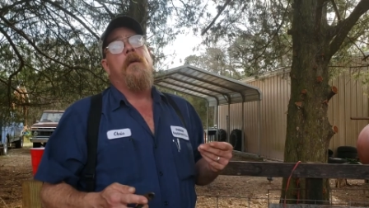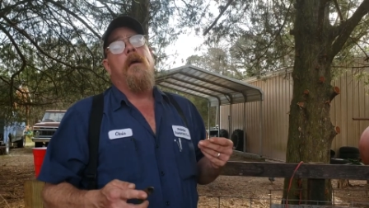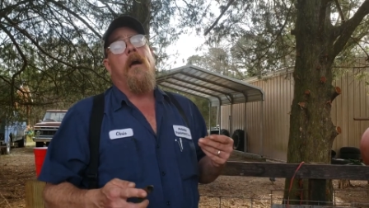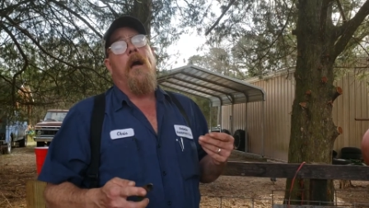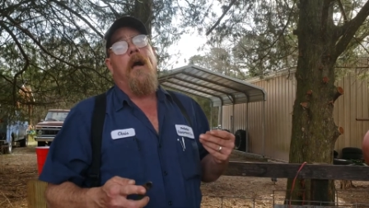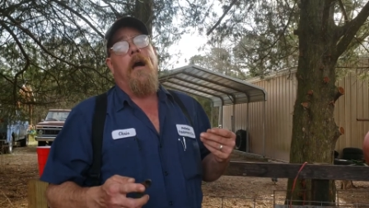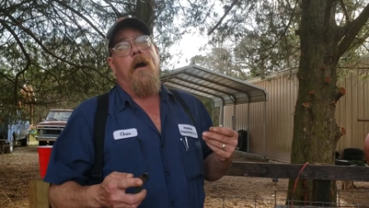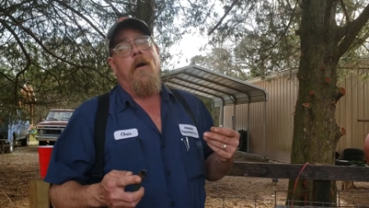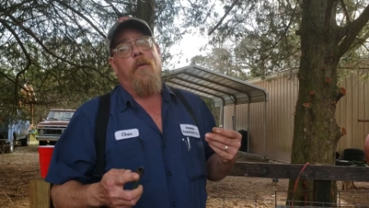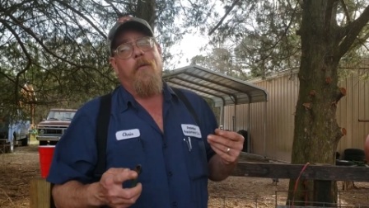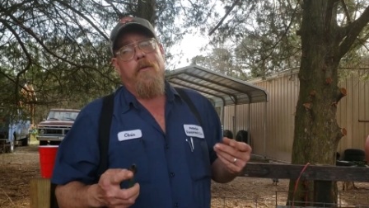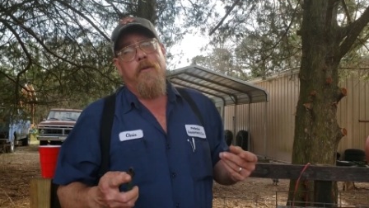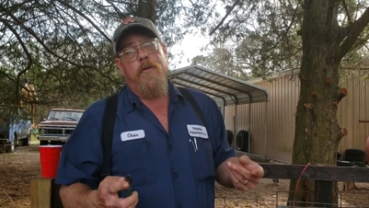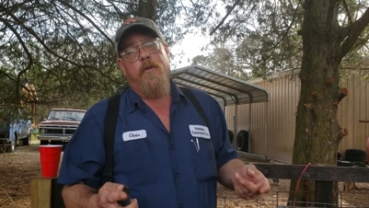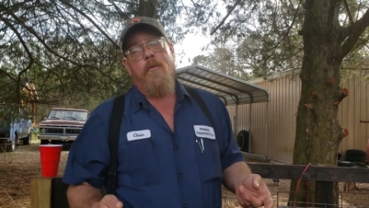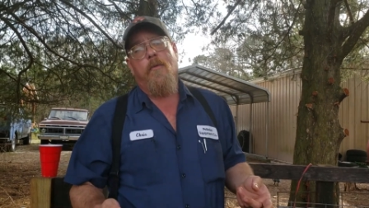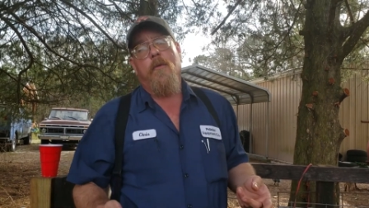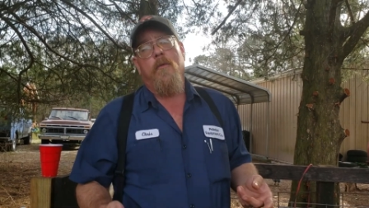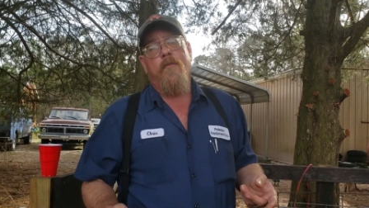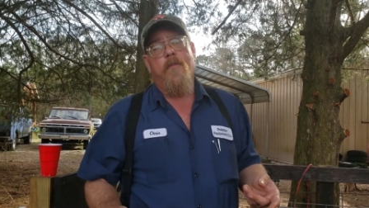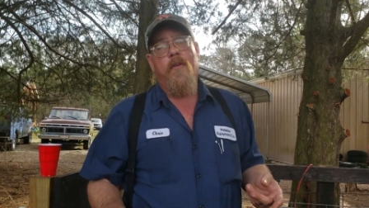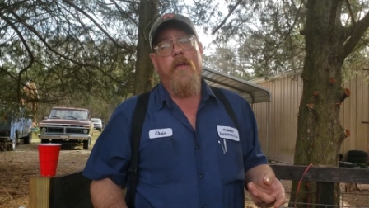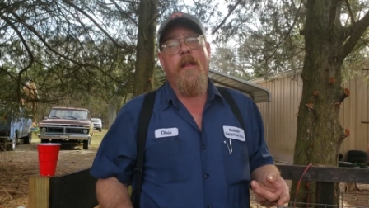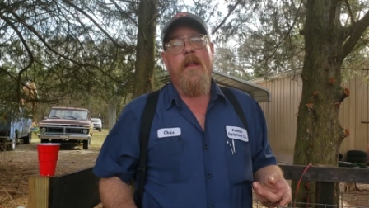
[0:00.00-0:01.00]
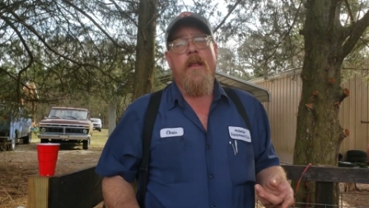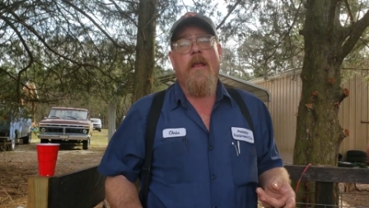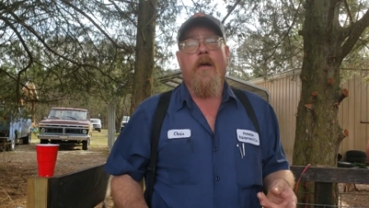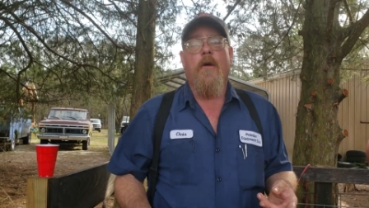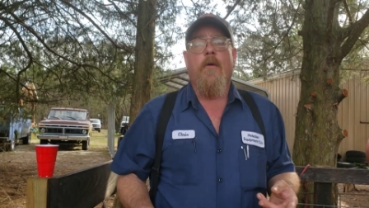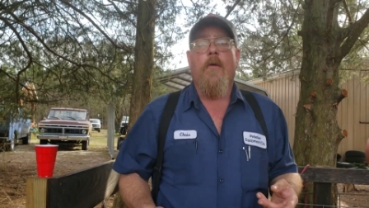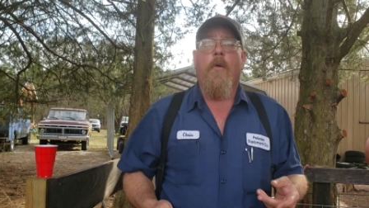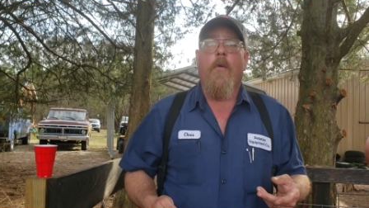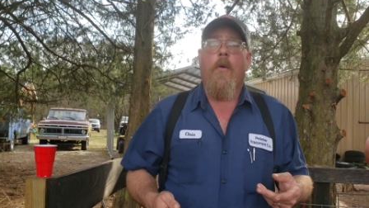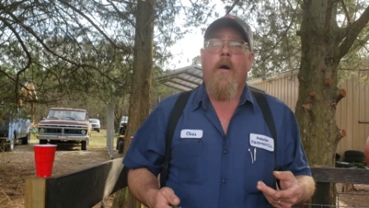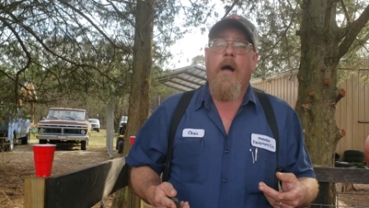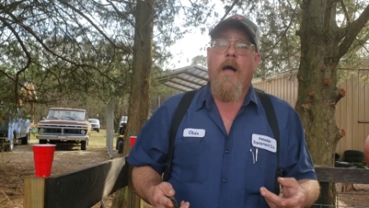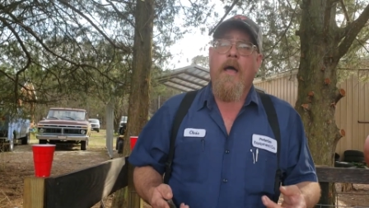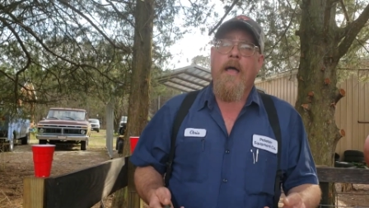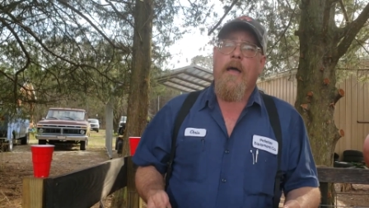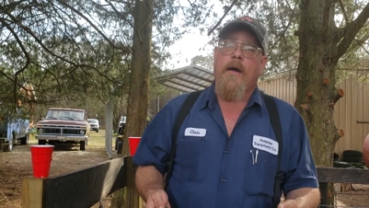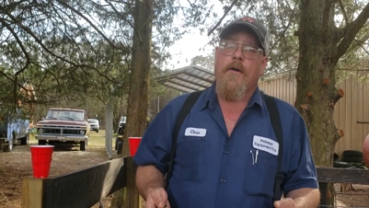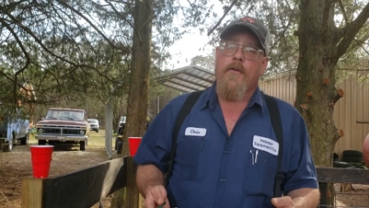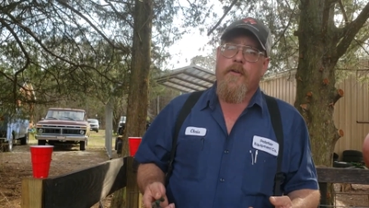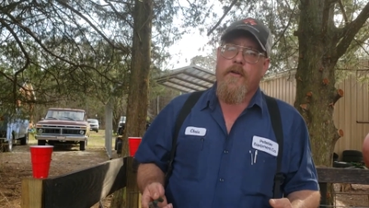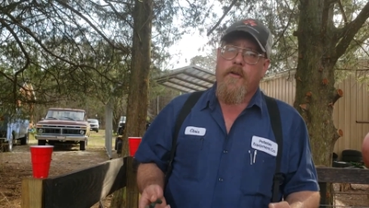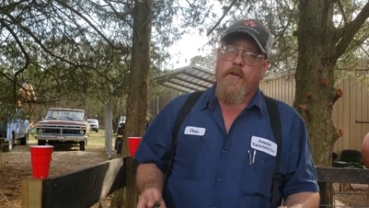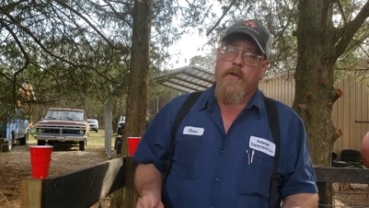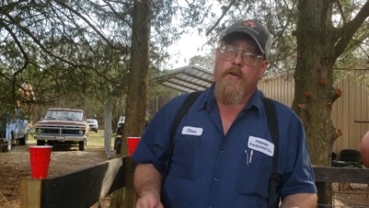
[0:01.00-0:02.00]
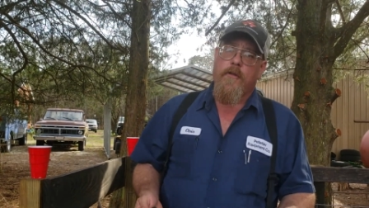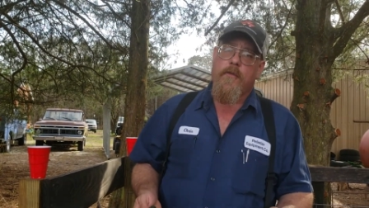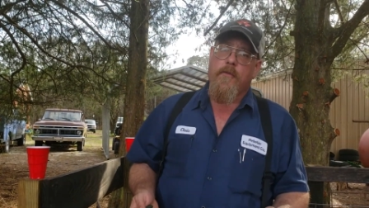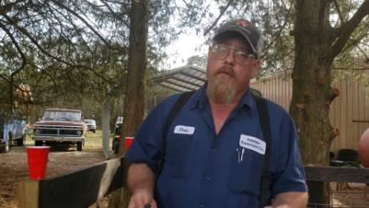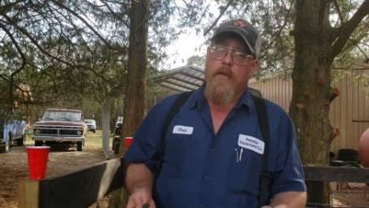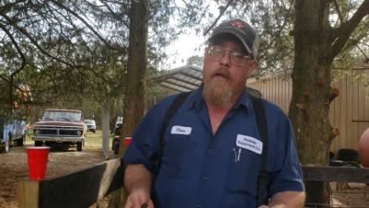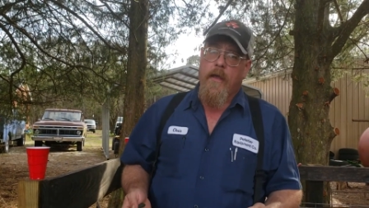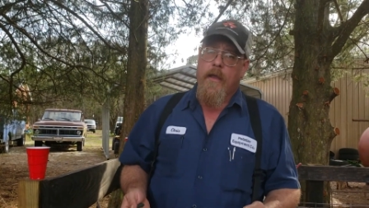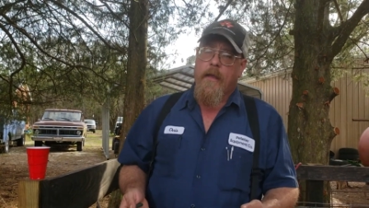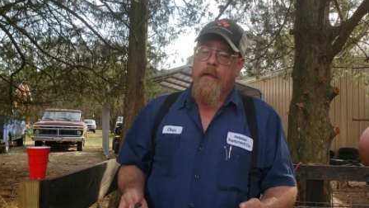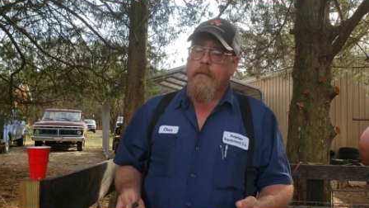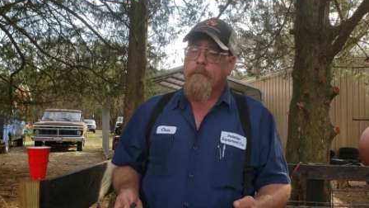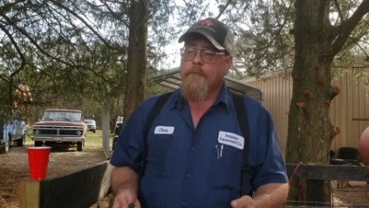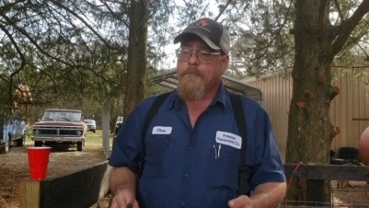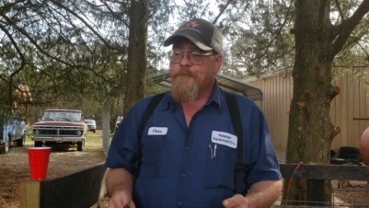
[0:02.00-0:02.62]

I would do a video on how to do that,